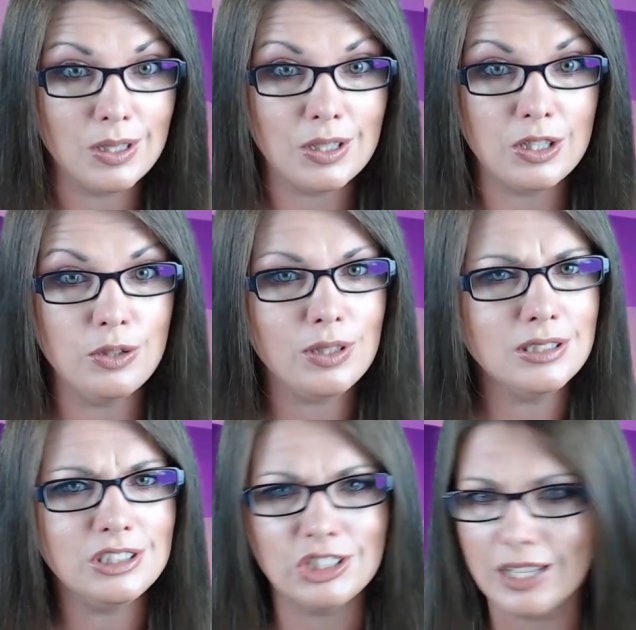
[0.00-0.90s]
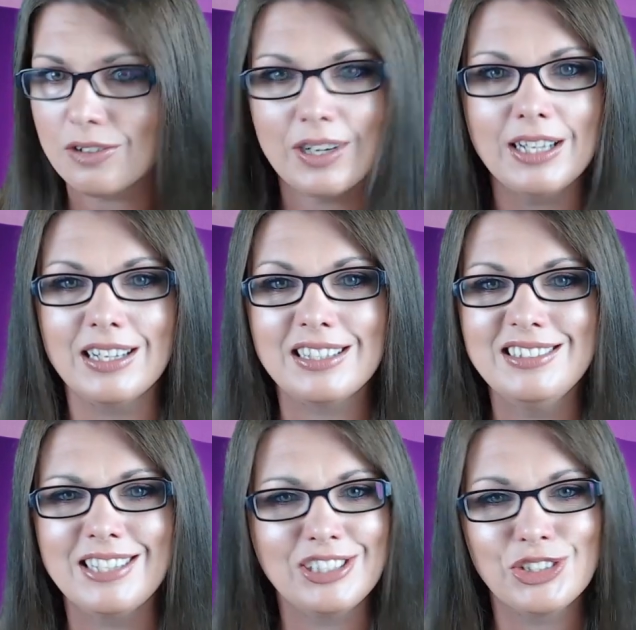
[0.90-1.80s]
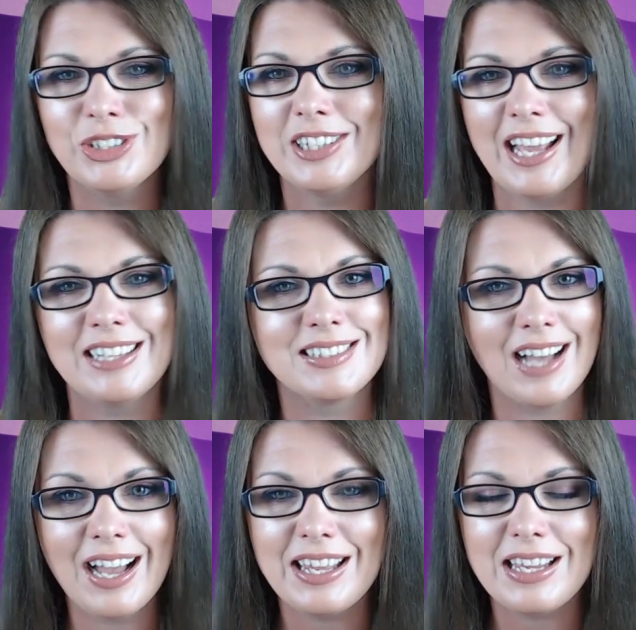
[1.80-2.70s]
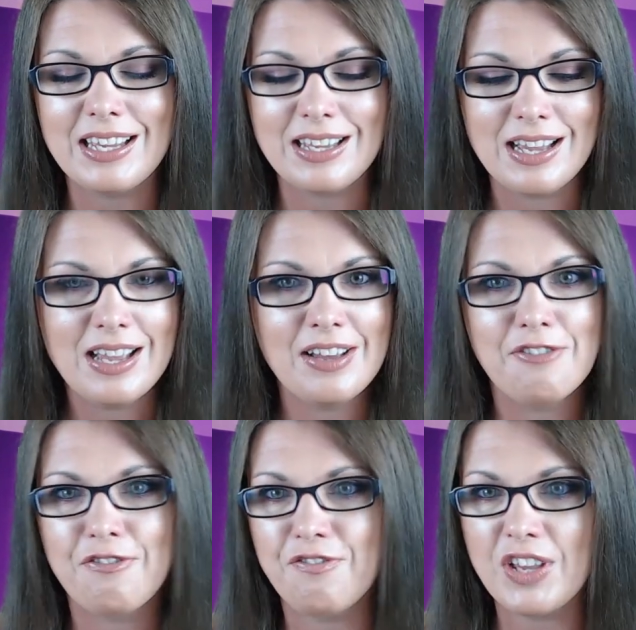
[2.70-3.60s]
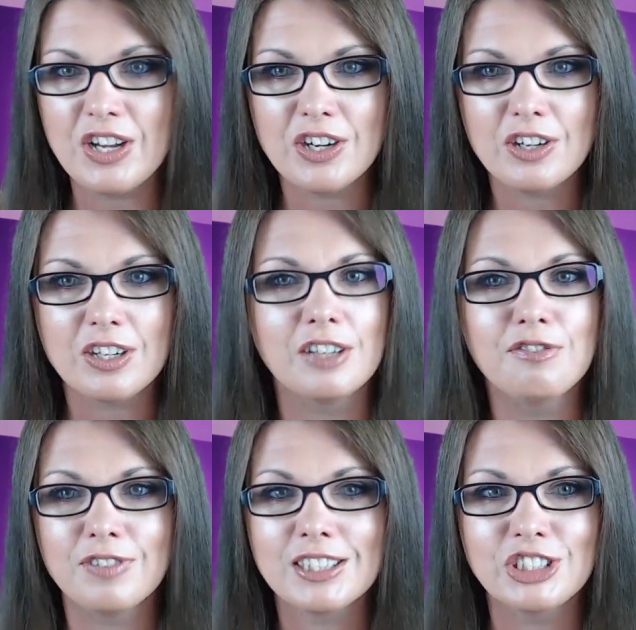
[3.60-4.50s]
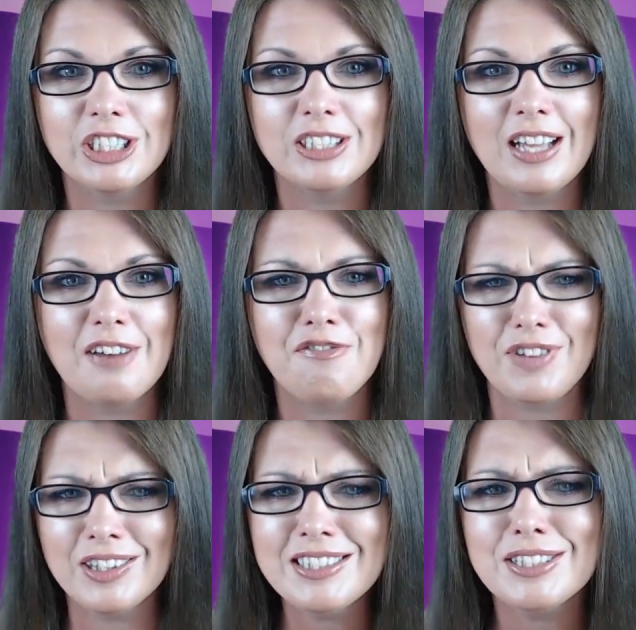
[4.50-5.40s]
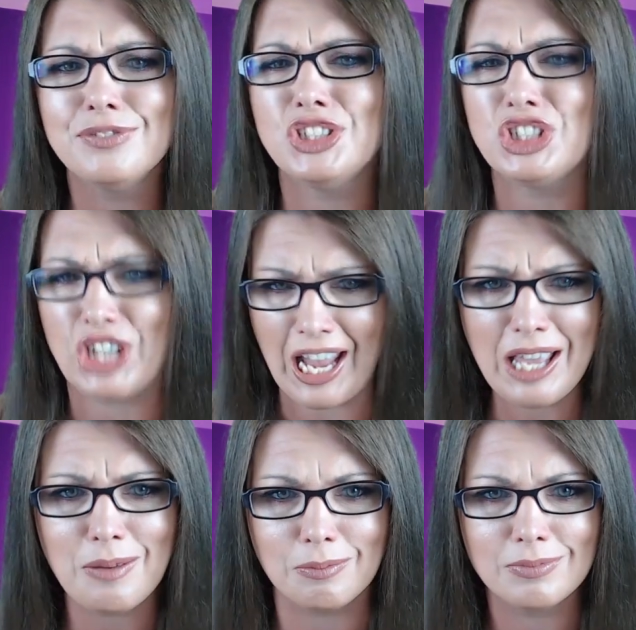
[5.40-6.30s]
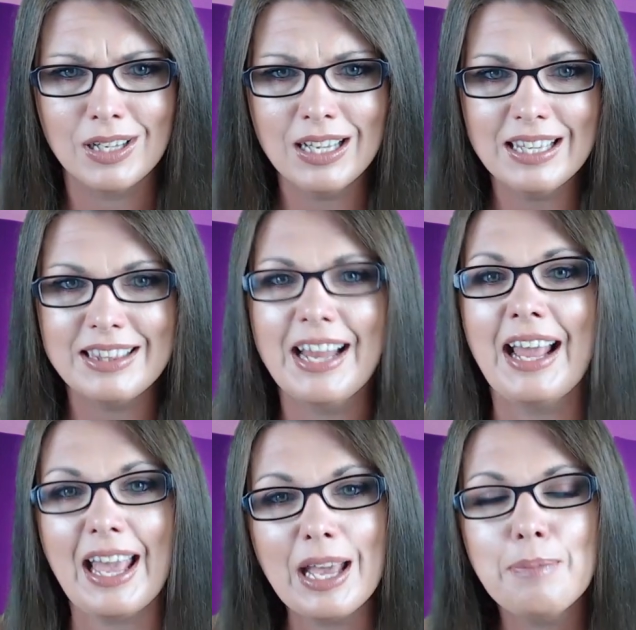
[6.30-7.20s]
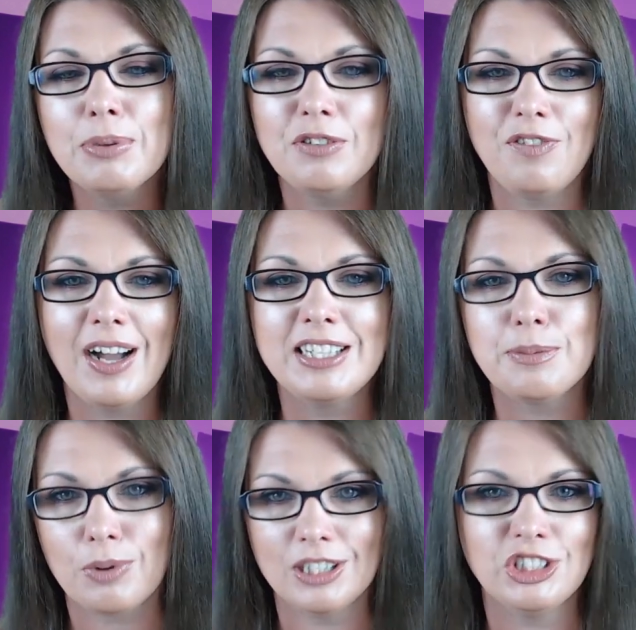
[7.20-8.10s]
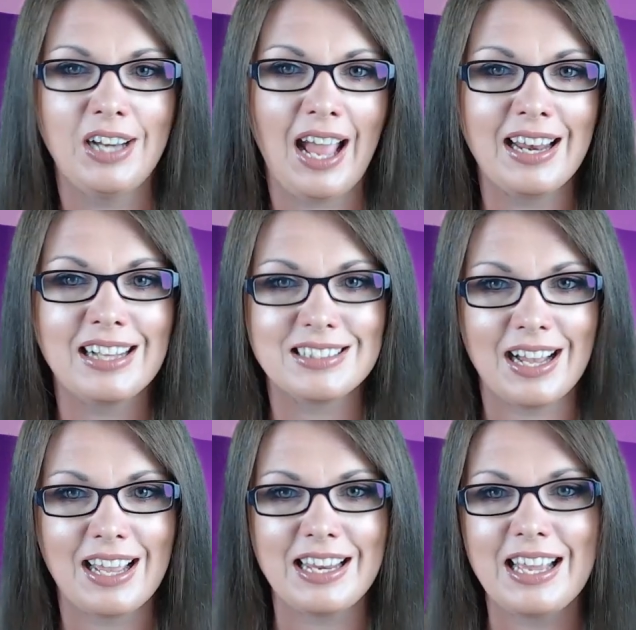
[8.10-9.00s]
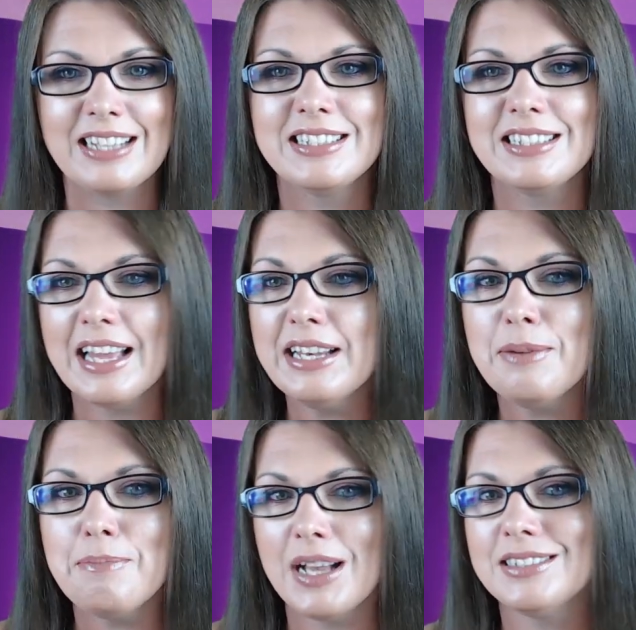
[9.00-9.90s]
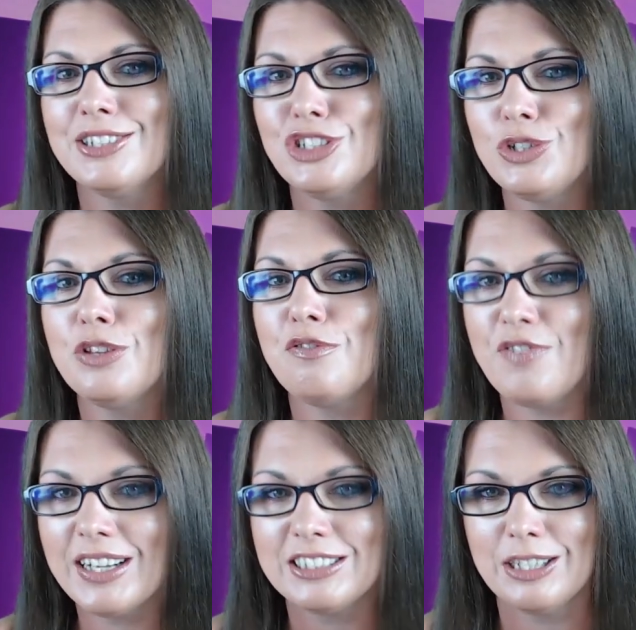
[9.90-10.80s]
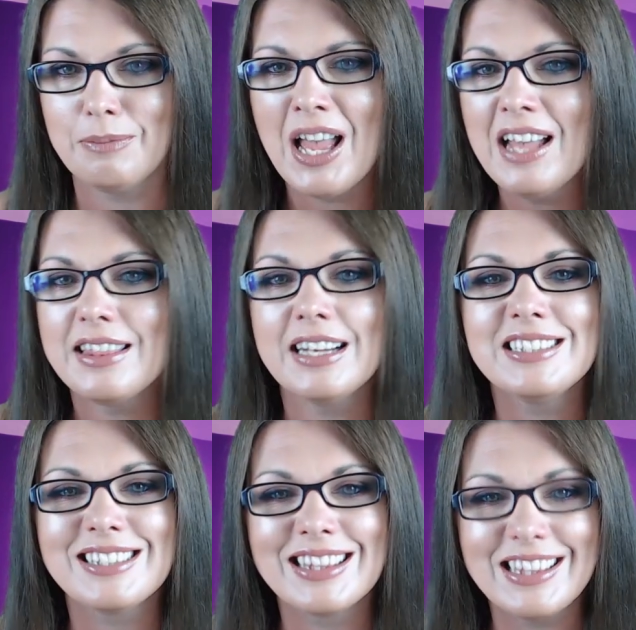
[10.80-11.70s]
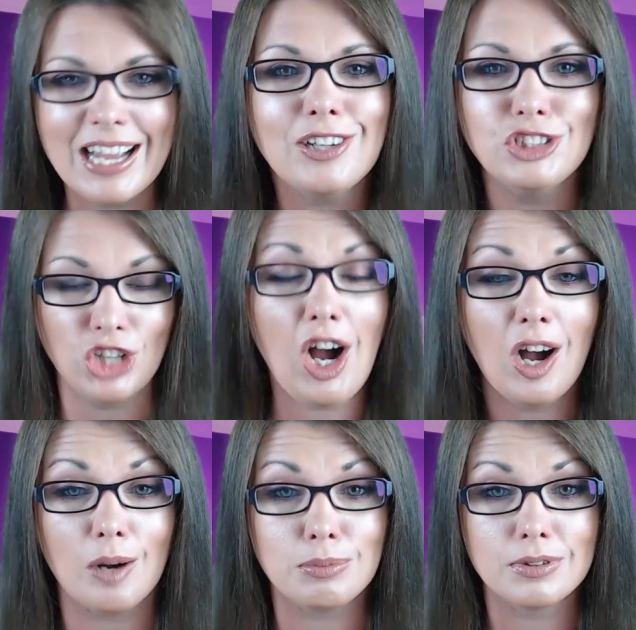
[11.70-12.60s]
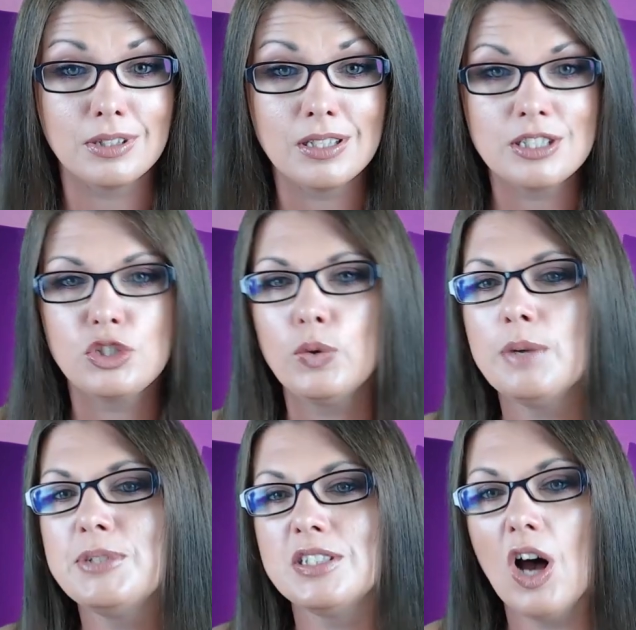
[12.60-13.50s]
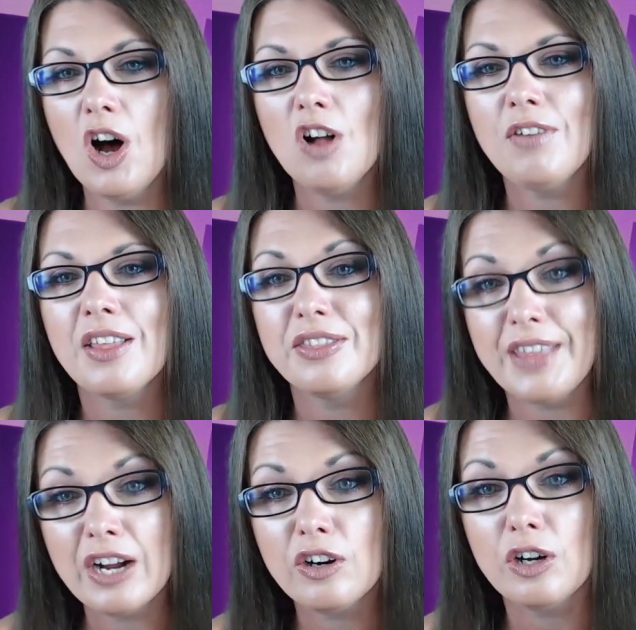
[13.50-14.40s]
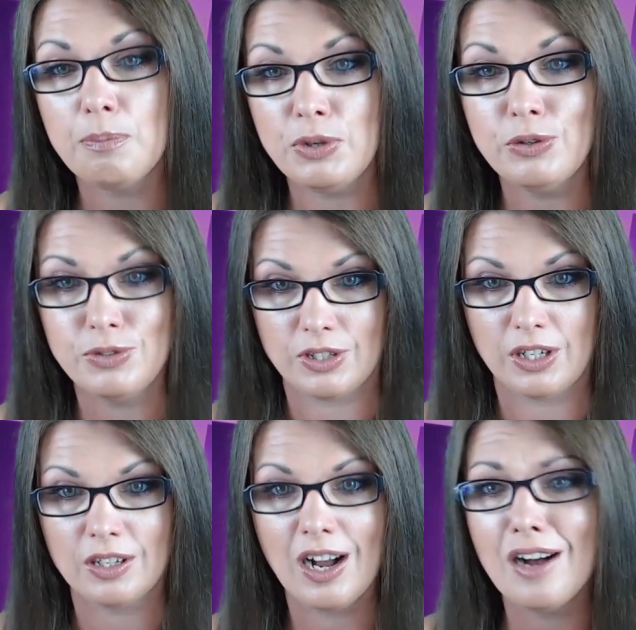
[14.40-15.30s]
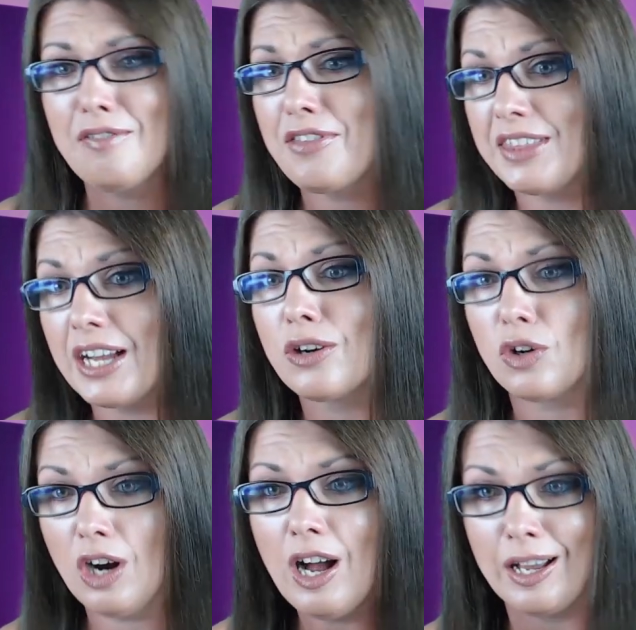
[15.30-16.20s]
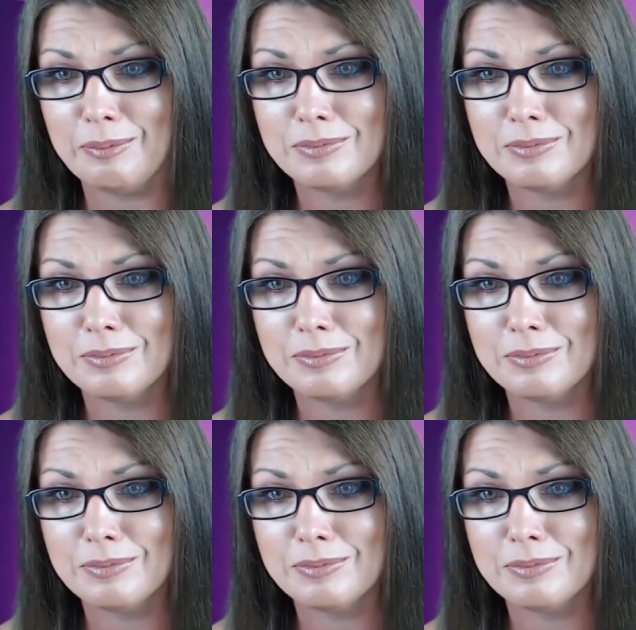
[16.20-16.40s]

you can generate additional anxiety, fear, confliction, and feelings of shame that amplify depression and anxiety and send a message to the victim that it's their job to absolve their abuser of their crime